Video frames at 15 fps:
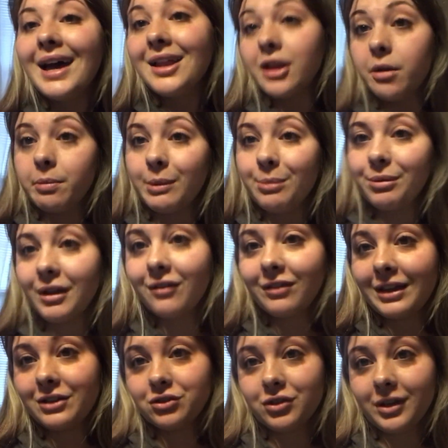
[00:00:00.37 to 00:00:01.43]
Hello people of
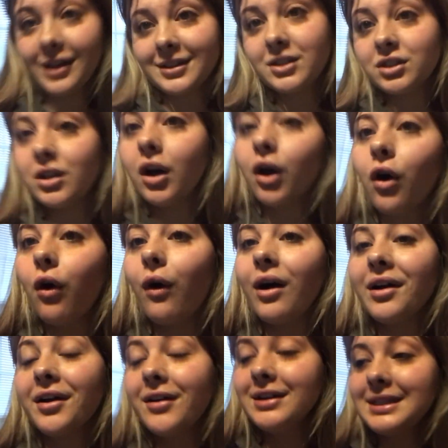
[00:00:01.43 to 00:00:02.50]
the internet. So
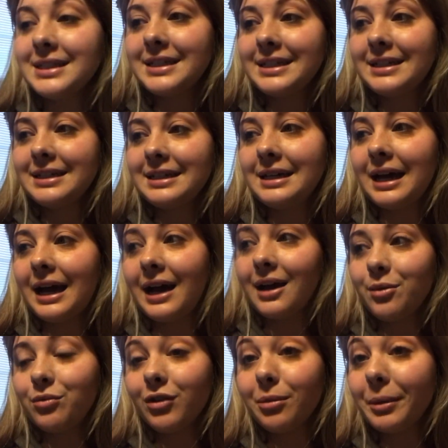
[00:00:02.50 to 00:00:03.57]
currently
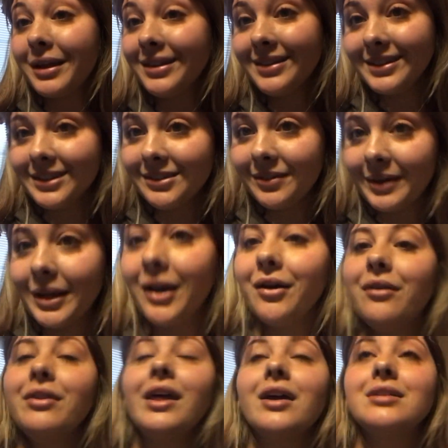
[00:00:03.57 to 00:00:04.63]
I'm filming this
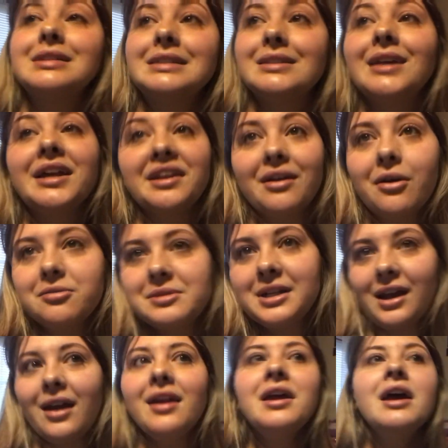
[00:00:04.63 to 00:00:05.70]
video that's gonna go up
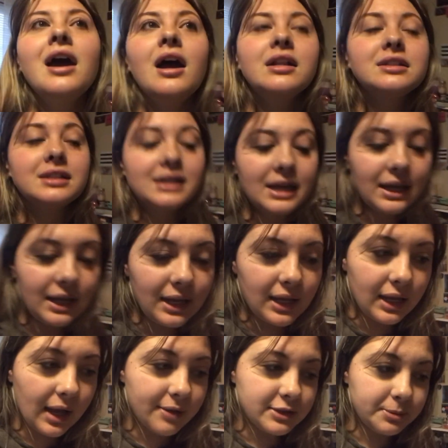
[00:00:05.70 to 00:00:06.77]
today. Today
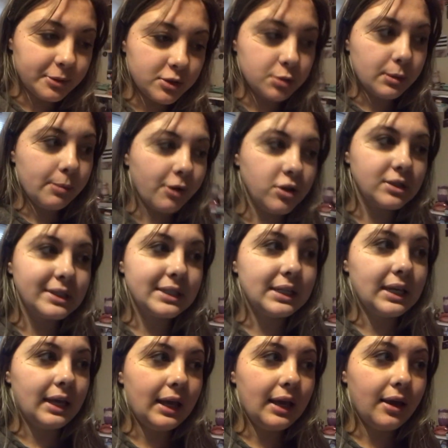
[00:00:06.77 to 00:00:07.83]
I was supposed to be
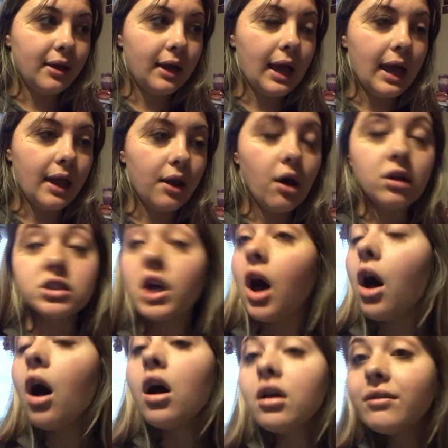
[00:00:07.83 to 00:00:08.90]
posting an Ulta
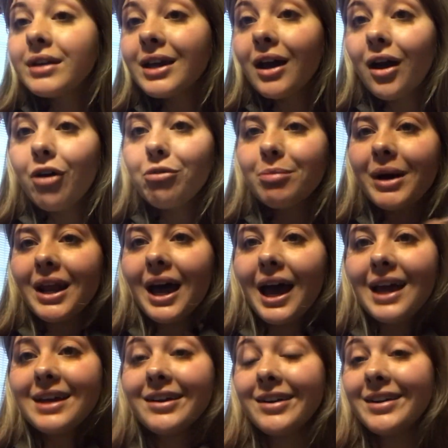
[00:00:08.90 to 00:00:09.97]
haul video but
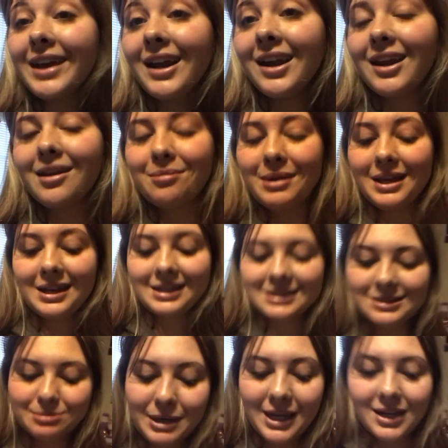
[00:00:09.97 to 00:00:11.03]
I couldn't edit it
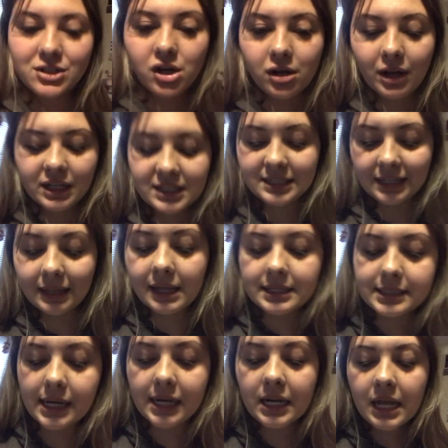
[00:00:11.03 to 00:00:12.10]
because my dog got sick
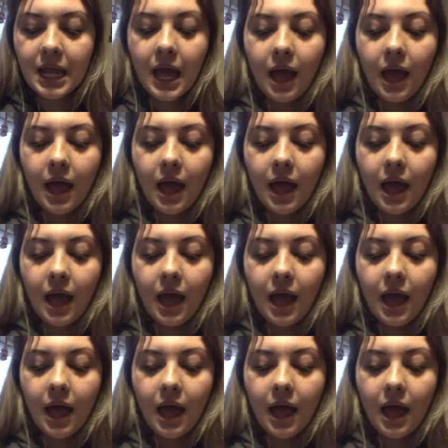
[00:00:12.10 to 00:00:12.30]
last night.